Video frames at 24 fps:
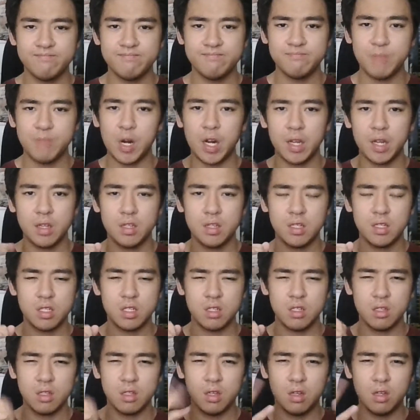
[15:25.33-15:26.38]
Right,
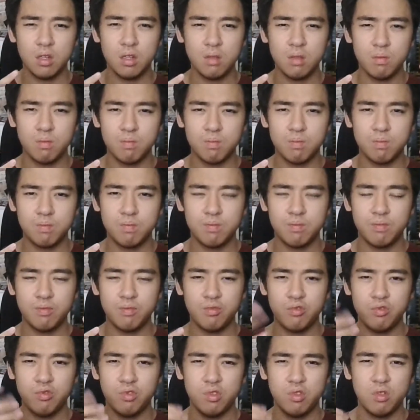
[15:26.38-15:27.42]
so the only
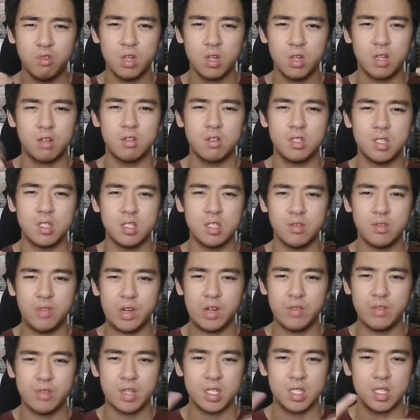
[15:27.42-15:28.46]
few I could see
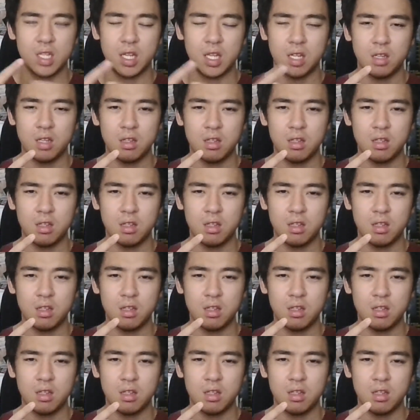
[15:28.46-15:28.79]
surviving is like